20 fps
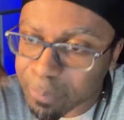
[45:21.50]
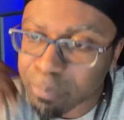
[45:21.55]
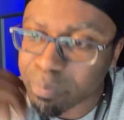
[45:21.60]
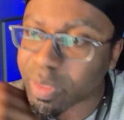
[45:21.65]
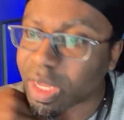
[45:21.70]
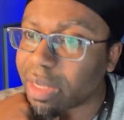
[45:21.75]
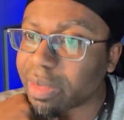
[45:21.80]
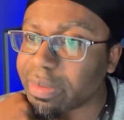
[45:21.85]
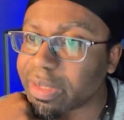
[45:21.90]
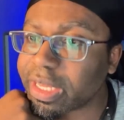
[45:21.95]

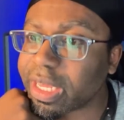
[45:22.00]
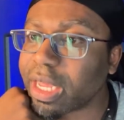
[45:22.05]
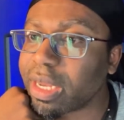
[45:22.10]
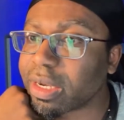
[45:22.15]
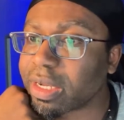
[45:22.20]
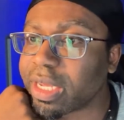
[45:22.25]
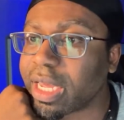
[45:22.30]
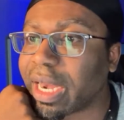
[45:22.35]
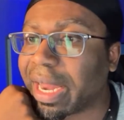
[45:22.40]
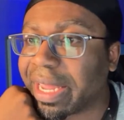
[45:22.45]
I mean,
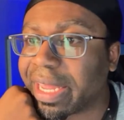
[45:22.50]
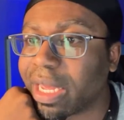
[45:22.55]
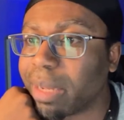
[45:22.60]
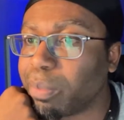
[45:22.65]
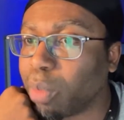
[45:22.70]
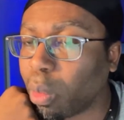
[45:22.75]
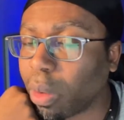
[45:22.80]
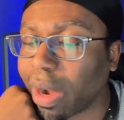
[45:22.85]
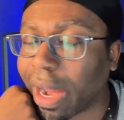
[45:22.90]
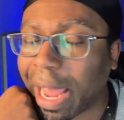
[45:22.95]
can I get
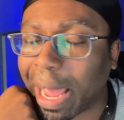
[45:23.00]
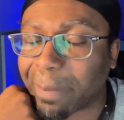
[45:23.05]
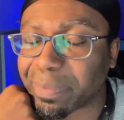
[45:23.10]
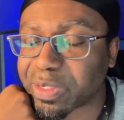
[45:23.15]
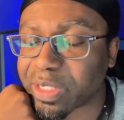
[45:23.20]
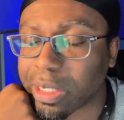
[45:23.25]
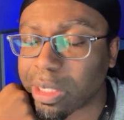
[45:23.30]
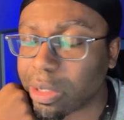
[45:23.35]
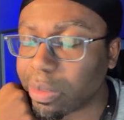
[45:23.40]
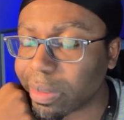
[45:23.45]
more?
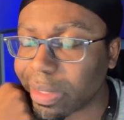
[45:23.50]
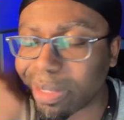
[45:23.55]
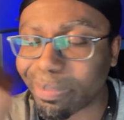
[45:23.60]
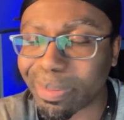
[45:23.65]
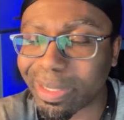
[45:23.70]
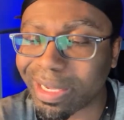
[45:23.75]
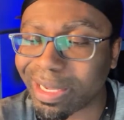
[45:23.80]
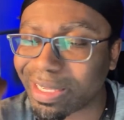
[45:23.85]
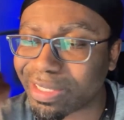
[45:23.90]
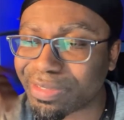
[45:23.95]
Absolutely,
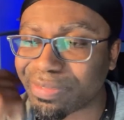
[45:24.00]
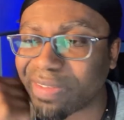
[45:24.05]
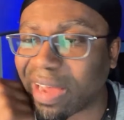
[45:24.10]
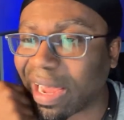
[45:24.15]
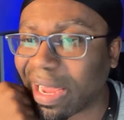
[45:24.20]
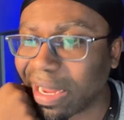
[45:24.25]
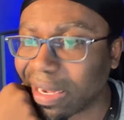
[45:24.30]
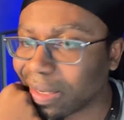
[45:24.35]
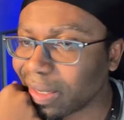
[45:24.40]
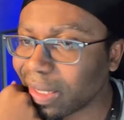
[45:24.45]
but it's
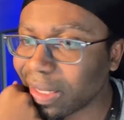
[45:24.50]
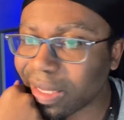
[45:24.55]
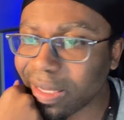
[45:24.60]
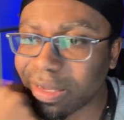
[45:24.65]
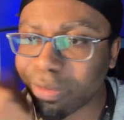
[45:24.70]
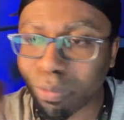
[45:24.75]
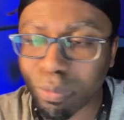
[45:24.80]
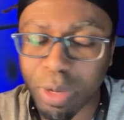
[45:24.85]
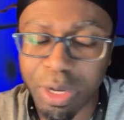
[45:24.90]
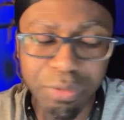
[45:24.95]
fine.
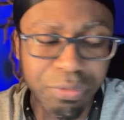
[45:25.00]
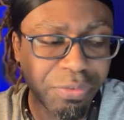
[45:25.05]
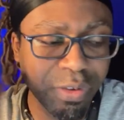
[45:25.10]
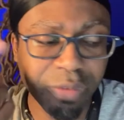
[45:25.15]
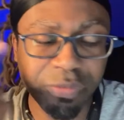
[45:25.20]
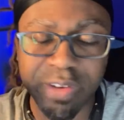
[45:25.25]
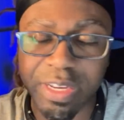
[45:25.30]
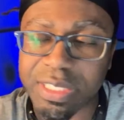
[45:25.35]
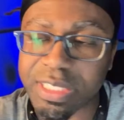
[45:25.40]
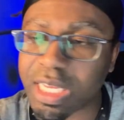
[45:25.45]

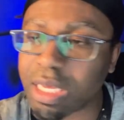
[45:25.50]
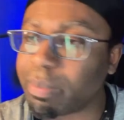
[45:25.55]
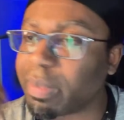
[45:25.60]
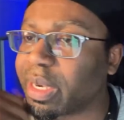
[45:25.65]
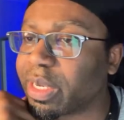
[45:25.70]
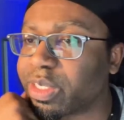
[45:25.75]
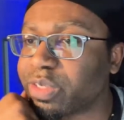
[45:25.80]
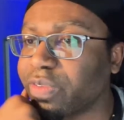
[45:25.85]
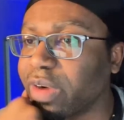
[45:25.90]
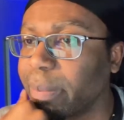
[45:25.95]
150, 10
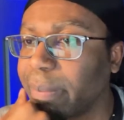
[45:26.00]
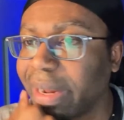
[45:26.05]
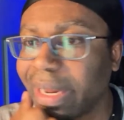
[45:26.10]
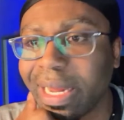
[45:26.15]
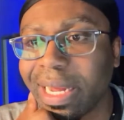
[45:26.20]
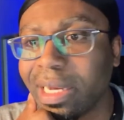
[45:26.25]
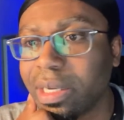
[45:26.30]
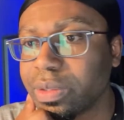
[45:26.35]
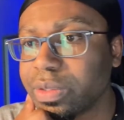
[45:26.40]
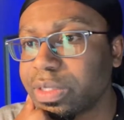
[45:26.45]
minutes from my
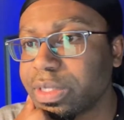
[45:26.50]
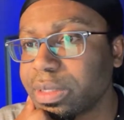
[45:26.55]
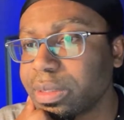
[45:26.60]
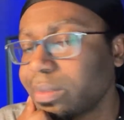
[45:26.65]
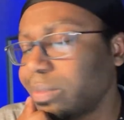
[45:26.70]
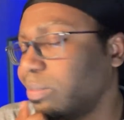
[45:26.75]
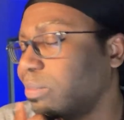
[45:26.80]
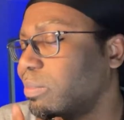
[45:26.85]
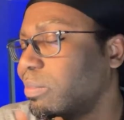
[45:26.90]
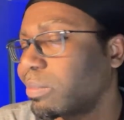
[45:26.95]
house.
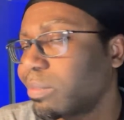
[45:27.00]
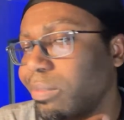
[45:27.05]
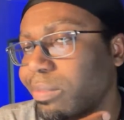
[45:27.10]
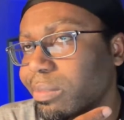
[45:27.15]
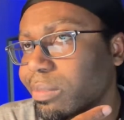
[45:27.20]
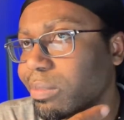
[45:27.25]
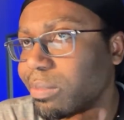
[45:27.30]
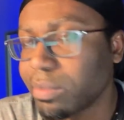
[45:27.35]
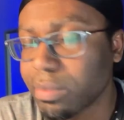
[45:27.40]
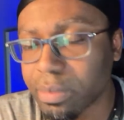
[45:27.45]

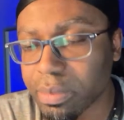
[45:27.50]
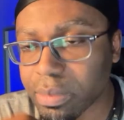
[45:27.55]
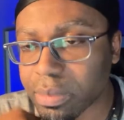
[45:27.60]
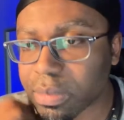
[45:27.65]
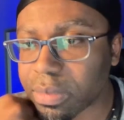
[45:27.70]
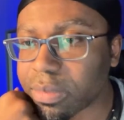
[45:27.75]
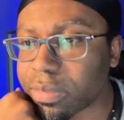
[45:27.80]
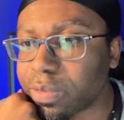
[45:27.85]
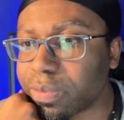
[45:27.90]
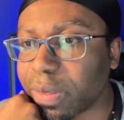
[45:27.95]

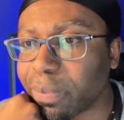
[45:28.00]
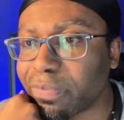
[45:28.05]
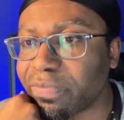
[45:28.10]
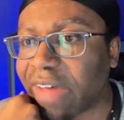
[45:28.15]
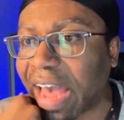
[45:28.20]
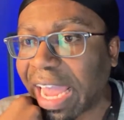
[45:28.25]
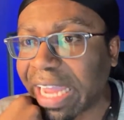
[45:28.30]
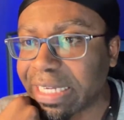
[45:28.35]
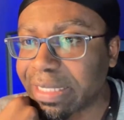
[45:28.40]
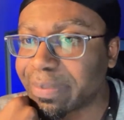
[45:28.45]
I'm
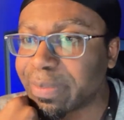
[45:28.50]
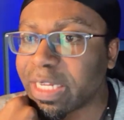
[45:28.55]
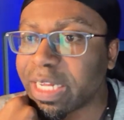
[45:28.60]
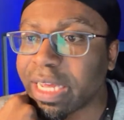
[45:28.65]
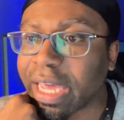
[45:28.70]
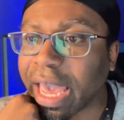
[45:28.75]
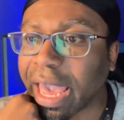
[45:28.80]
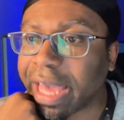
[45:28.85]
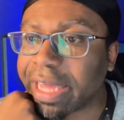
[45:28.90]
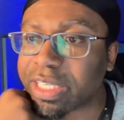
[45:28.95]
fine.
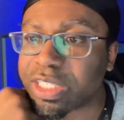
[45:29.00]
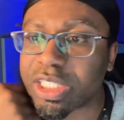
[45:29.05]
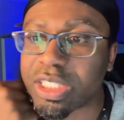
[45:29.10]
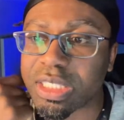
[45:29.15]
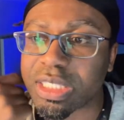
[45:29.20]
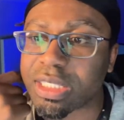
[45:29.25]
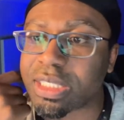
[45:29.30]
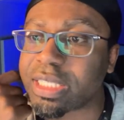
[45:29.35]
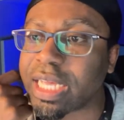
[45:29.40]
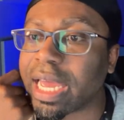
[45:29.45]
And she
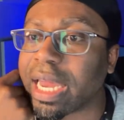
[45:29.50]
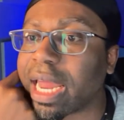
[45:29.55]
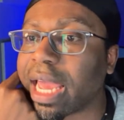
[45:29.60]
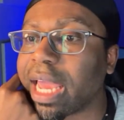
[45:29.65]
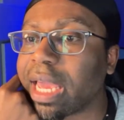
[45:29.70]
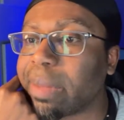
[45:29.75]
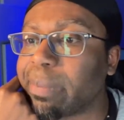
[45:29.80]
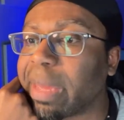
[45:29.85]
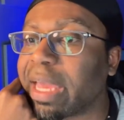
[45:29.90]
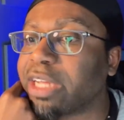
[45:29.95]
just said,
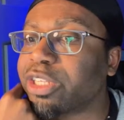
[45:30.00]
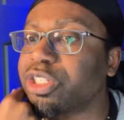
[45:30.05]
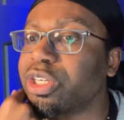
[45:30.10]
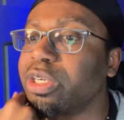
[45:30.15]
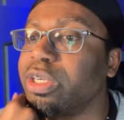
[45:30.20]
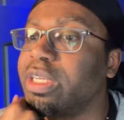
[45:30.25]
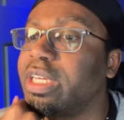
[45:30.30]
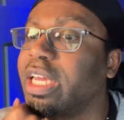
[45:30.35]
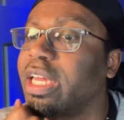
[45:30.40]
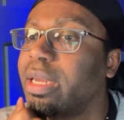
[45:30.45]
hey, make sure
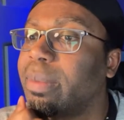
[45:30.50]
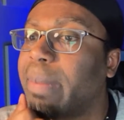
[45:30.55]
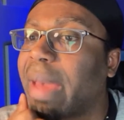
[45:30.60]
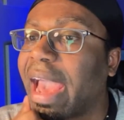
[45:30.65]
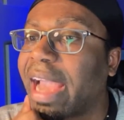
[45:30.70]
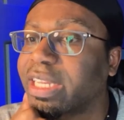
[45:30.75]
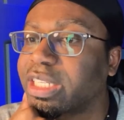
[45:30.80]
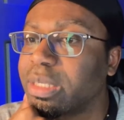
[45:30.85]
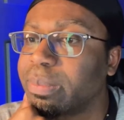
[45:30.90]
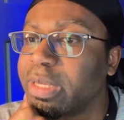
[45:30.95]
you get it
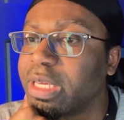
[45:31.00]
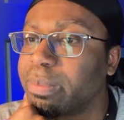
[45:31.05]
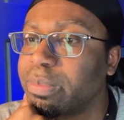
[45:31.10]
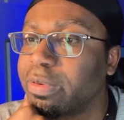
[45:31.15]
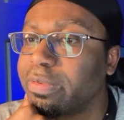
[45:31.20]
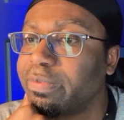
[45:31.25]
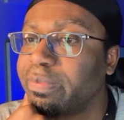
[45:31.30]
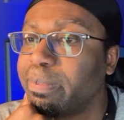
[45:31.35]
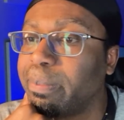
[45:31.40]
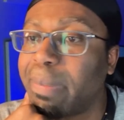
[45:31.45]
back to me
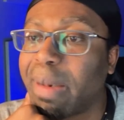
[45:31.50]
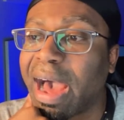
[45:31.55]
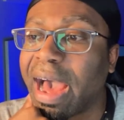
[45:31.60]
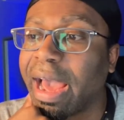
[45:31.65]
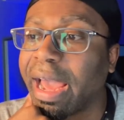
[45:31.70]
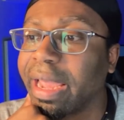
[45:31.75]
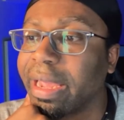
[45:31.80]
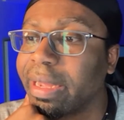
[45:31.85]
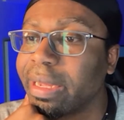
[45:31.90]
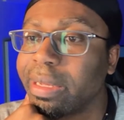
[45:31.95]

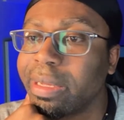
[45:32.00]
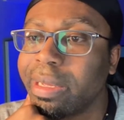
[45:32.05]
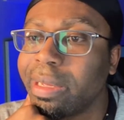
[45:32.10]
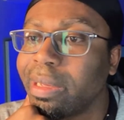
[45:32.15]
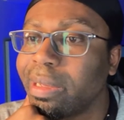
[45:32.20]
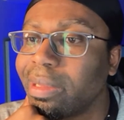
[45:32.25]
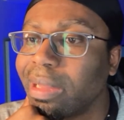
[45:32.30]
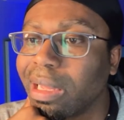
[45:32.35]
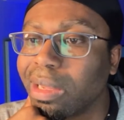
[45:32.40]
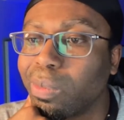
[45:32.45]
by
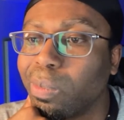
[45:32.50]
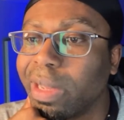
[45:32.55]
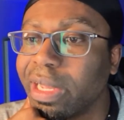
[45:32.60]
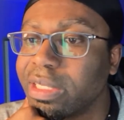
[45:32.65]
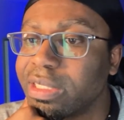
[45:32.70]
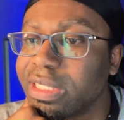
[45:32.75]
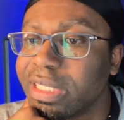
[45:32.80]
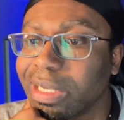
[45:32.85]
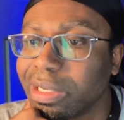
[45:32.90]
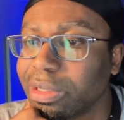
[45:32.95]
like
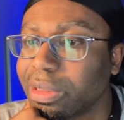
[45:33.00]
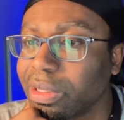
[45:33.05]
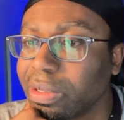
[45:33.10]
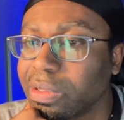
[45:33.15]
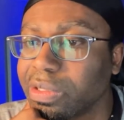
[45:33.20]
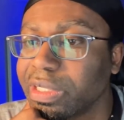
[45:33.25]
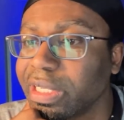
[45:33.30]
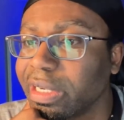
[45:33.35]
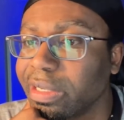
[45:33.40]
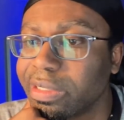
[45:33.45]
Wednesday or
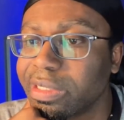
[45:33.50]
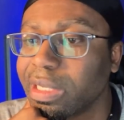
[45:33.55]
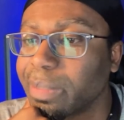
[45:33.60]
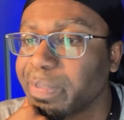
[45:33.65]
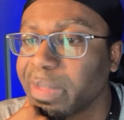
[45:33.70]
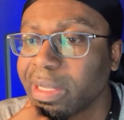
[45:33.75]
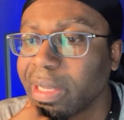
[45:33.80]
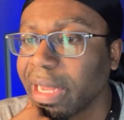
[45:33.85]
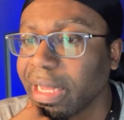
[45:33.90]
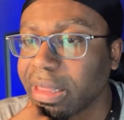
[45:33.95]
Thursday or
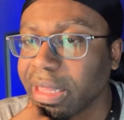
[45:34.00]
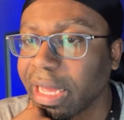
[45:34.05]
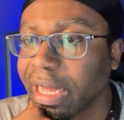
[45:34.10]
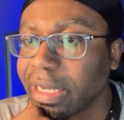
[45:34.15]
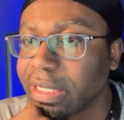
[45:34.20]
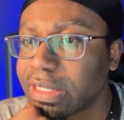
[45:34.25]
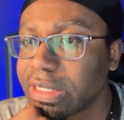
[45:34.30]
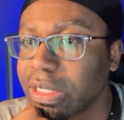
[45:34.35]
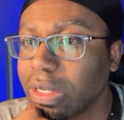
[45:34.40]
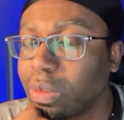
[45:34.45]
something like
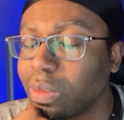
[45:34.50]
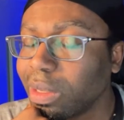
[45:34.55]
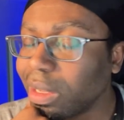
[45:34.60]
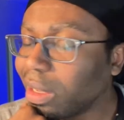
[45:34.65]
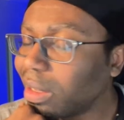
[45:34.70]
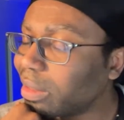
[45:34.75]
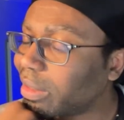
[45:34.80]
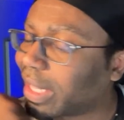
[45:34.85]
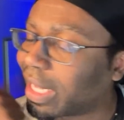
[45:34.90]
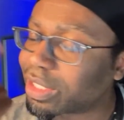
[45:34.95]
that. So
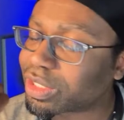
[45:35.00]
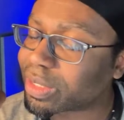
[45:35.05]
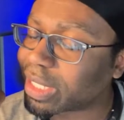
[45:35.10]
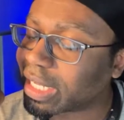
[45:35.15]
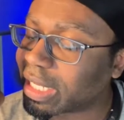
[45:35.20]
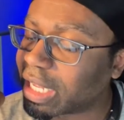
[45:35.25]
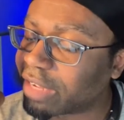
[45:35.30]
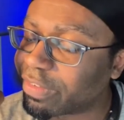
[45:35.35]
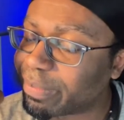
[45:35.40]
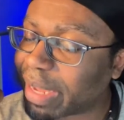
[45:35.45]
that's what
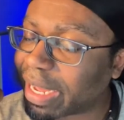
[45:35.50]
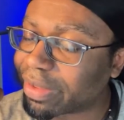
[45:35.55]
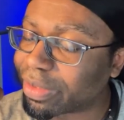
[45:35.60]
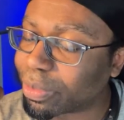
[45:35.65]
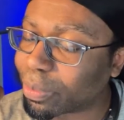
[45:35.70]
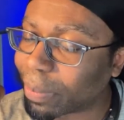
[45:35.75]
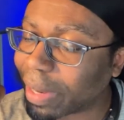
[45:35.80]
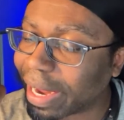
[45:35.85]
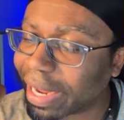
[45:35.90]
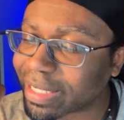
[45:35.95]
I love about
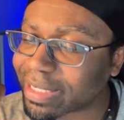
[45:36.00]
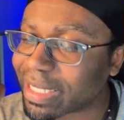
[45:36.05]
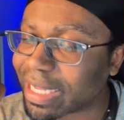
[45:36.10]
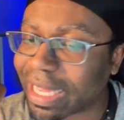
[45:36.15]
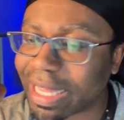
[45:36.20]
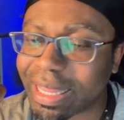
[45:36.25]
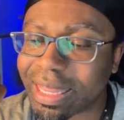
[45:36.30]
directs.